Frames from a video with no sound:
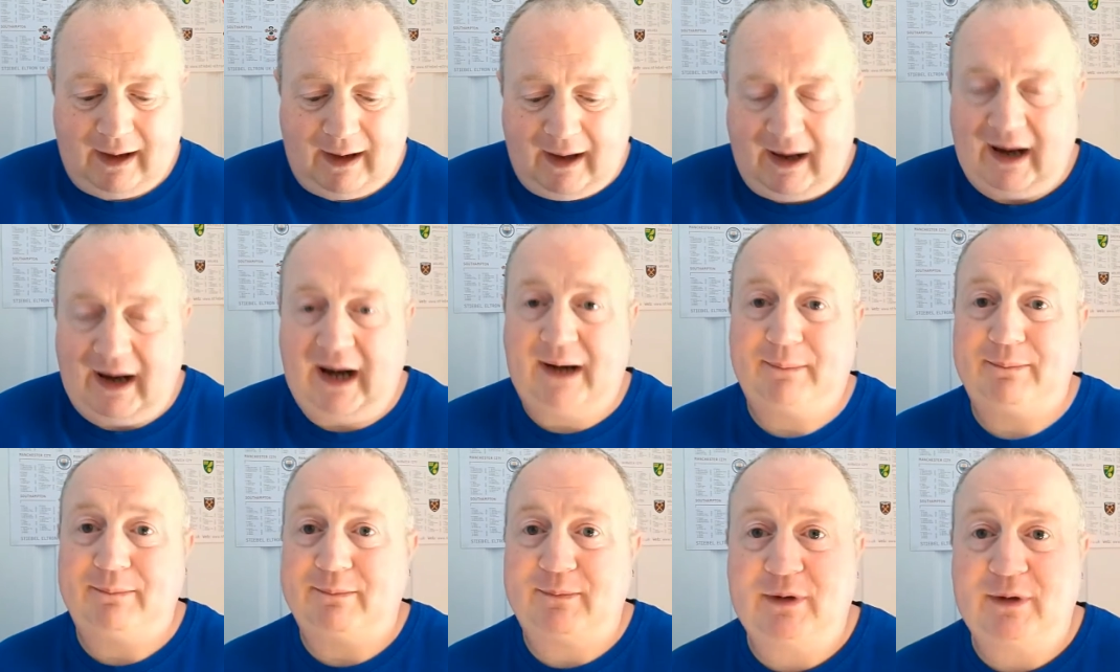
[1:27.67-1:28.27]

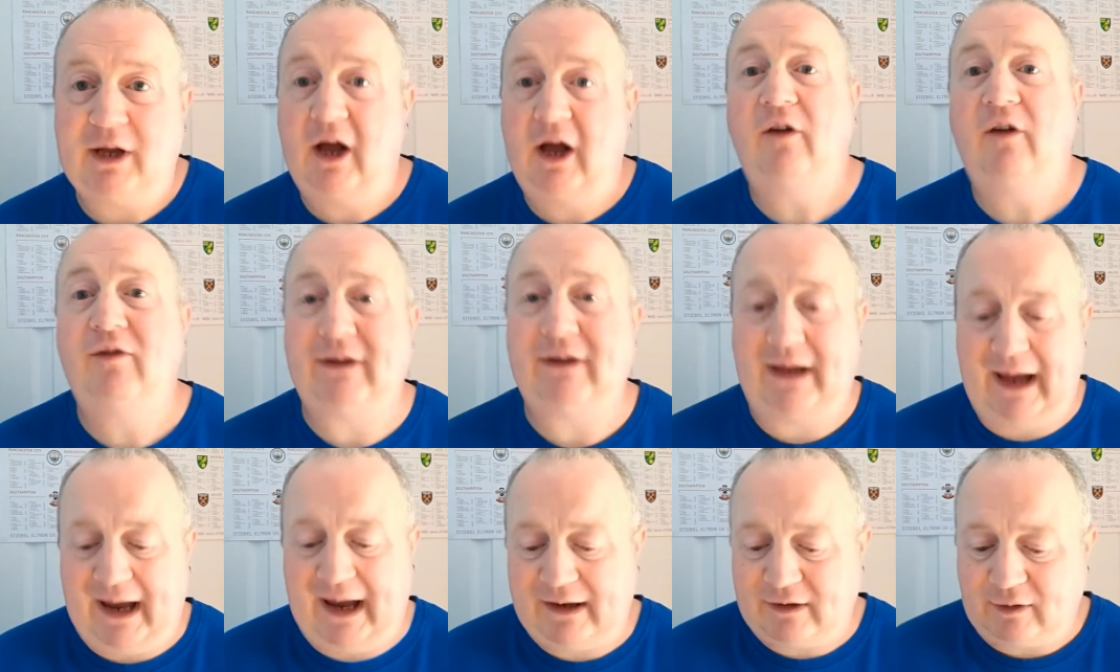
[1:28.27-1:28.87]
And be honest,
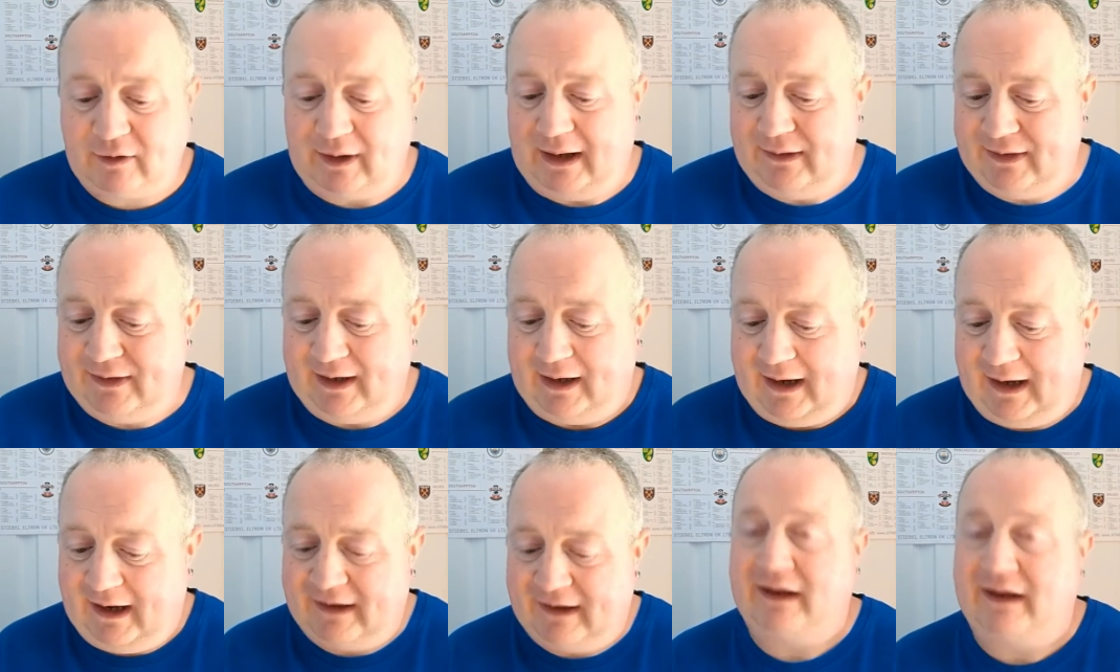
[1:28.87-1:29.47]

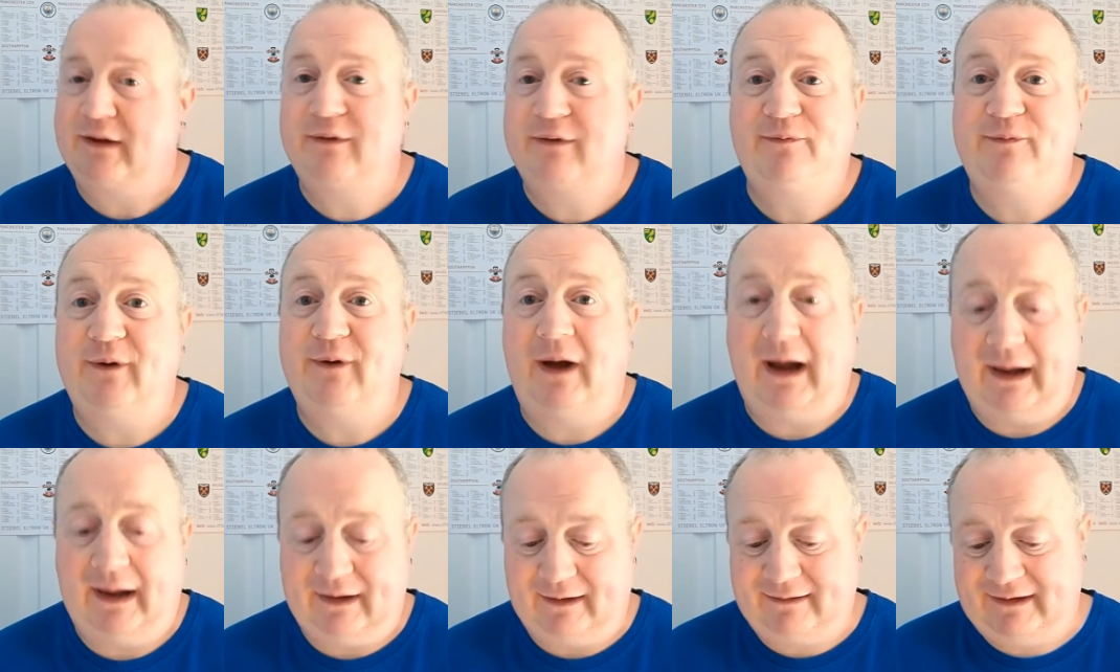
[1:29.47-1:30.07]
as
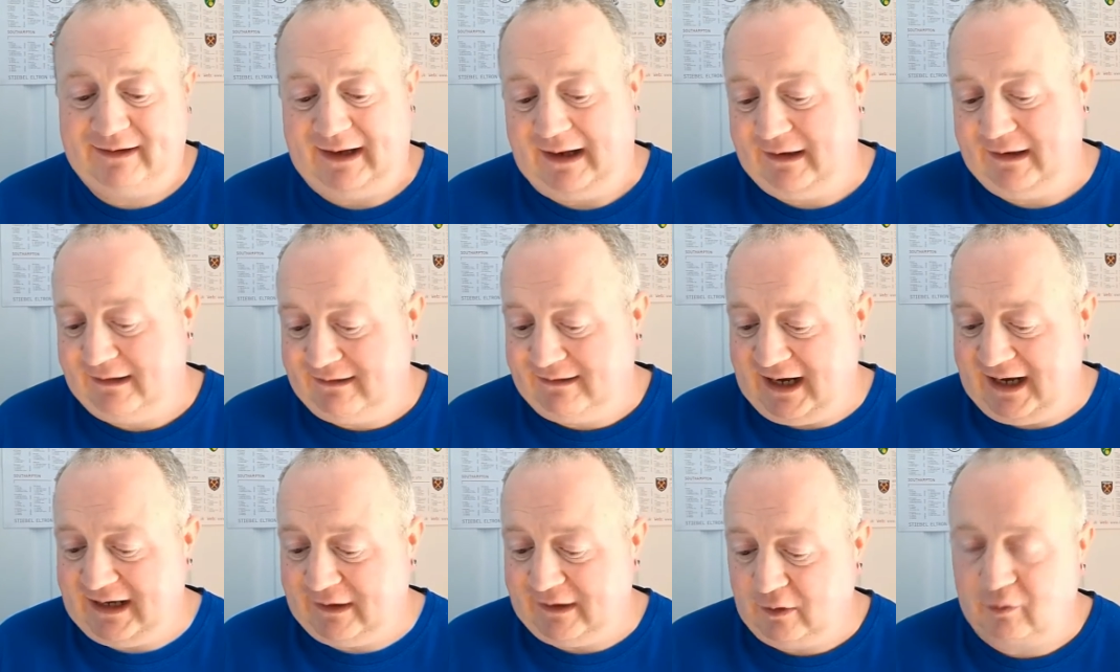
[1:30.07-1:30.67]
I
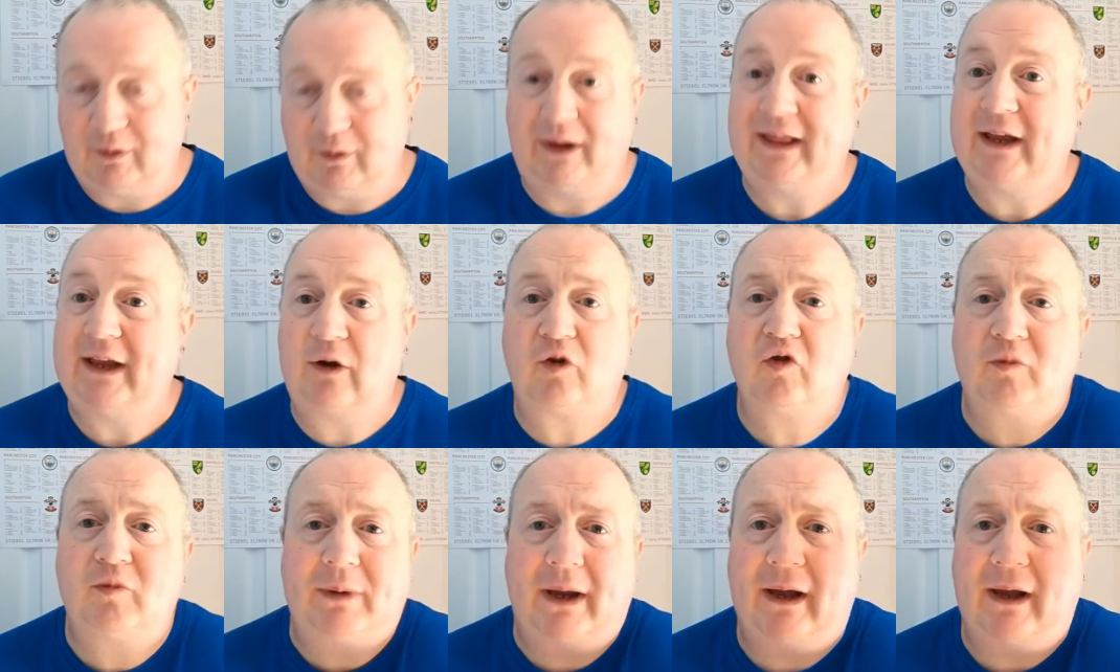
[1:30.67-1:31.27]
said as well, he
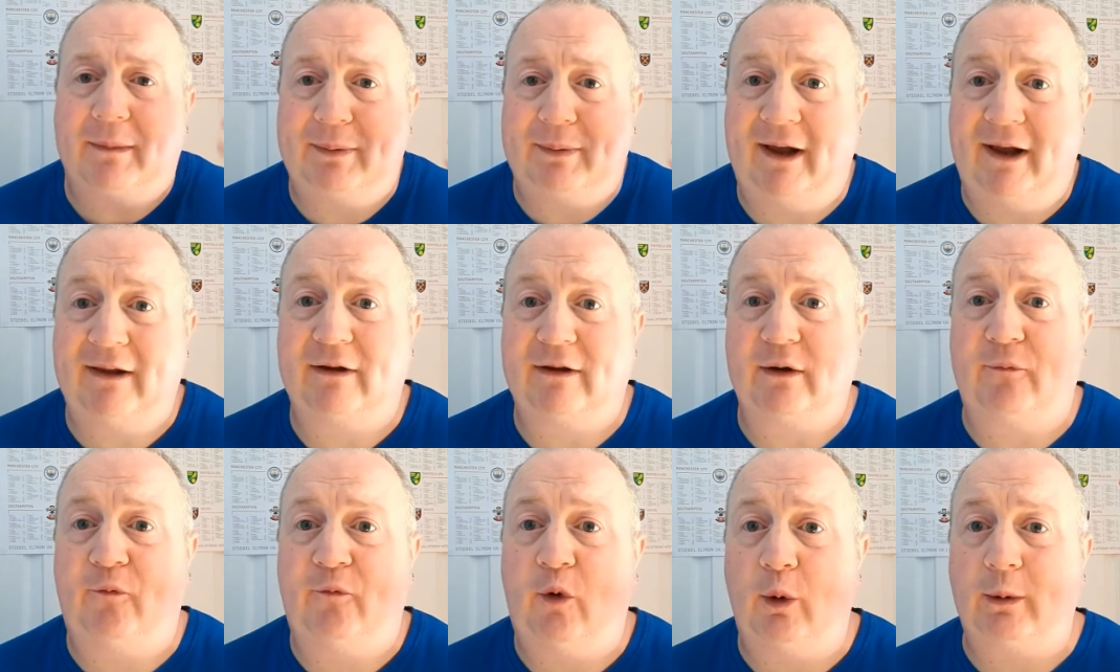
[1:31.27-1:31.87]
also plays
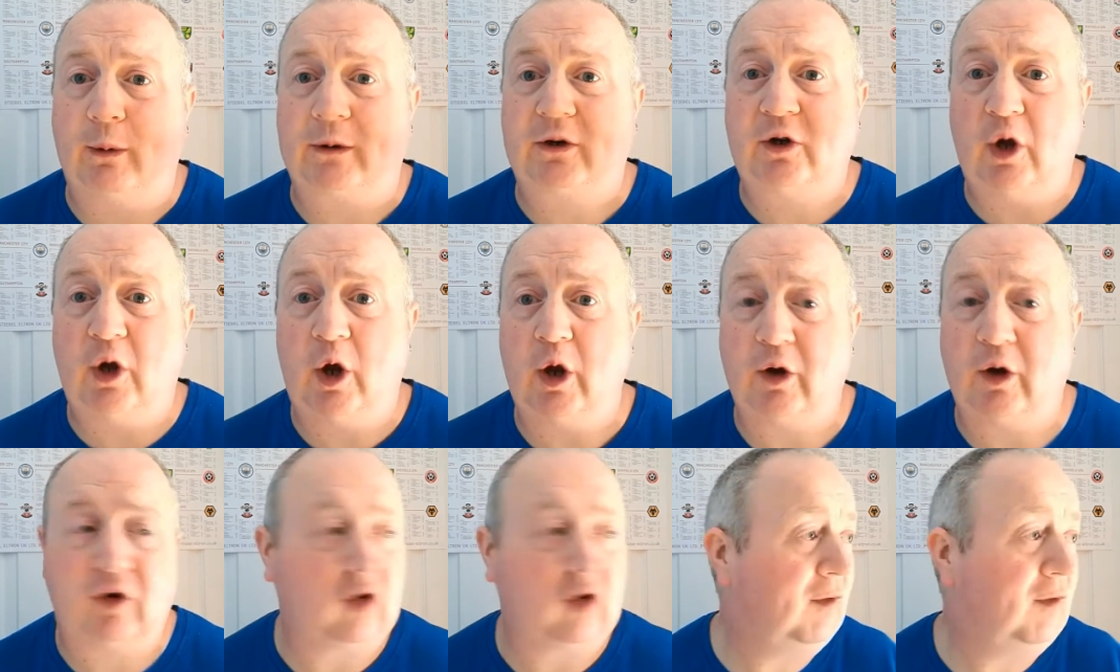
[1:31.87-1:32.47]
a forward
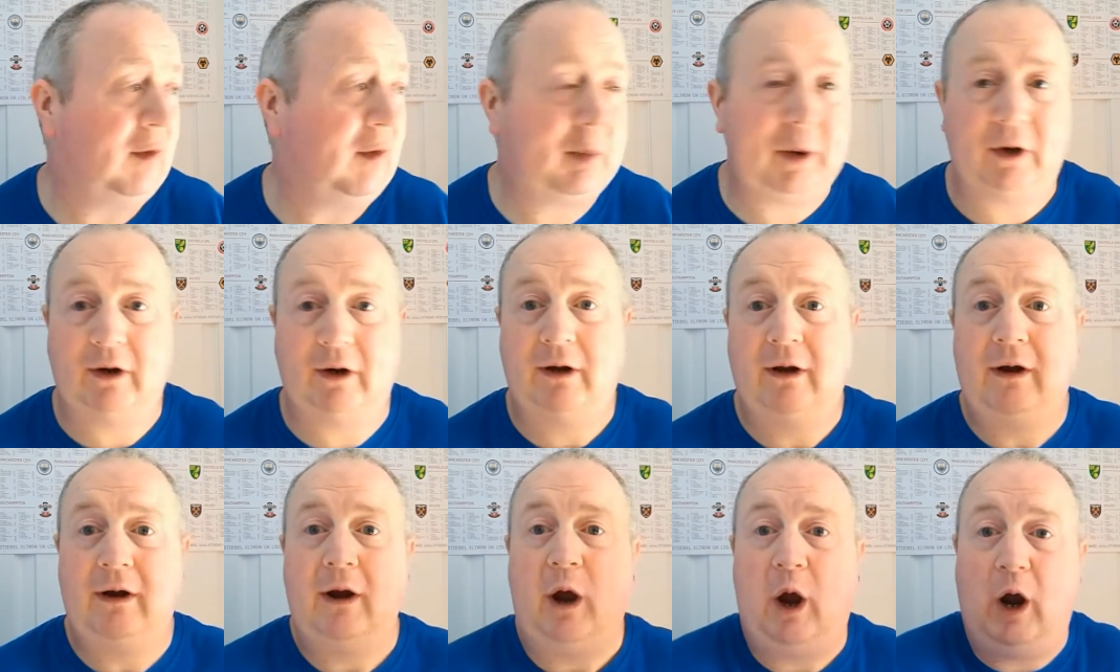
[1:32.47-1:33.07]
too. So if Liverpool
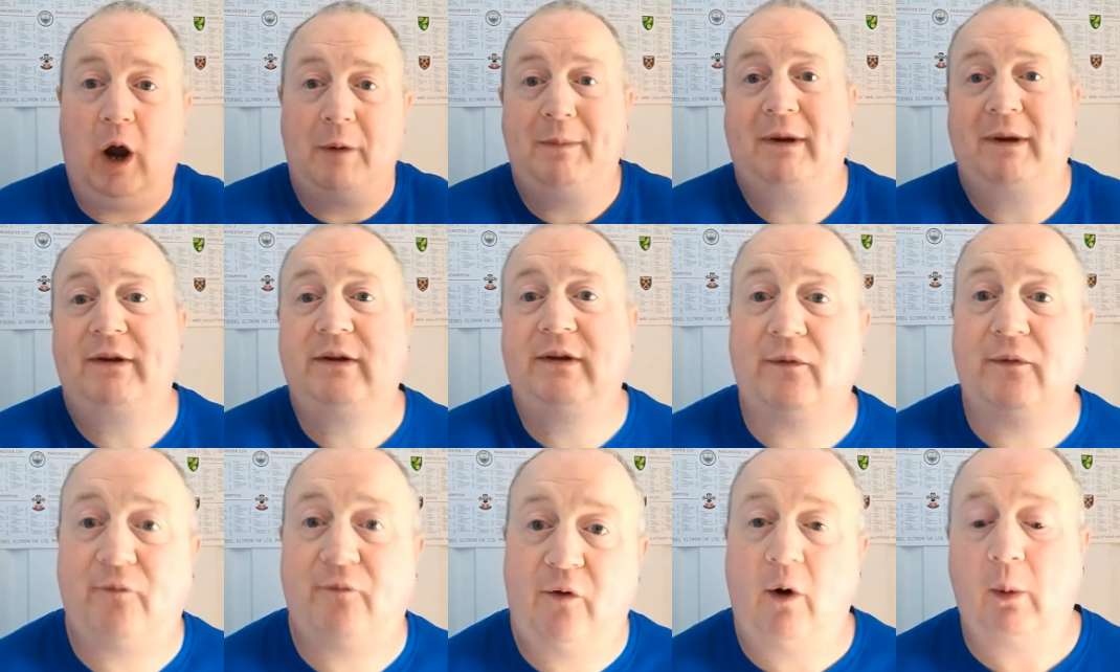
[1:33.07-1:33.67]
are missing
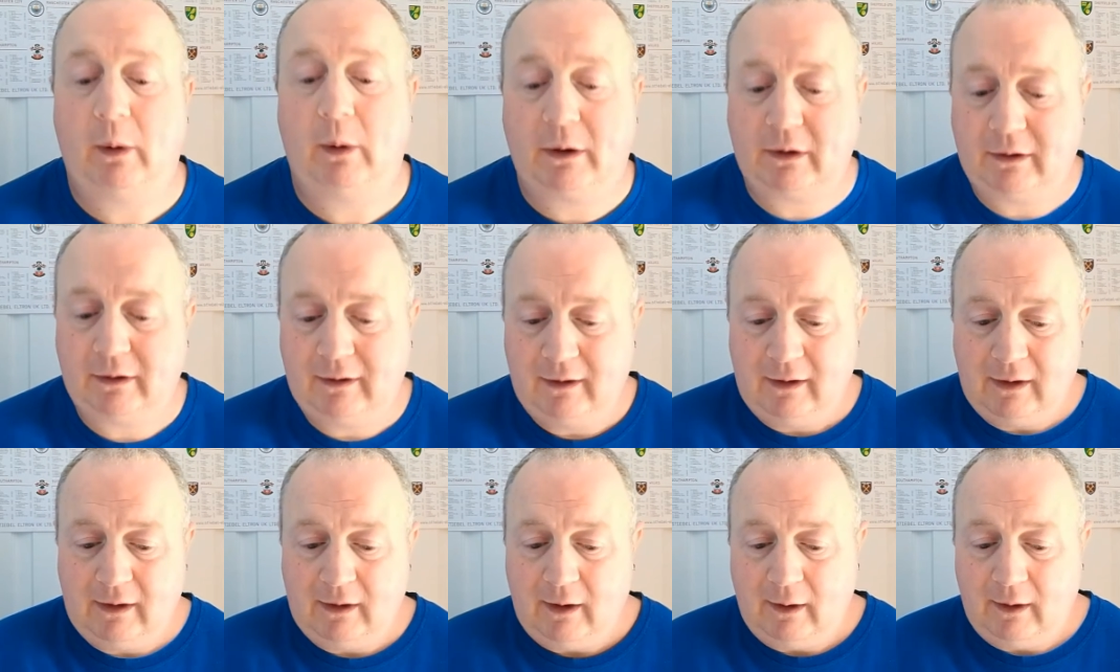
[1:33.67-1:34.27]
a forward,
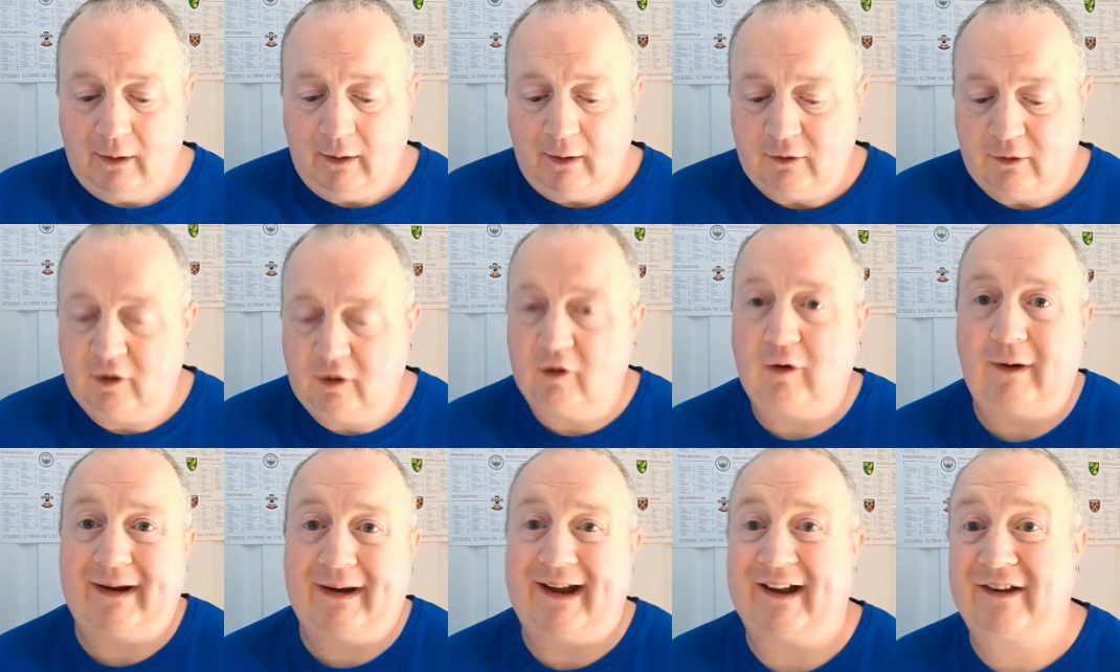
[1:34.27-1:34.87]

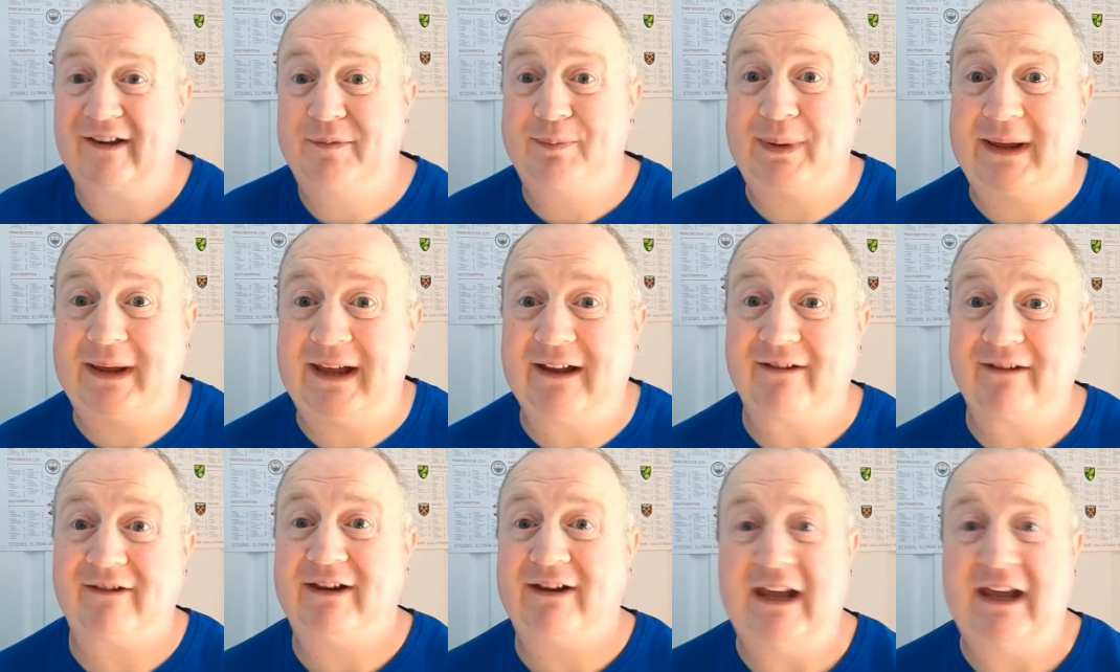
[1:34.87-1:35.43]
Traore has pace.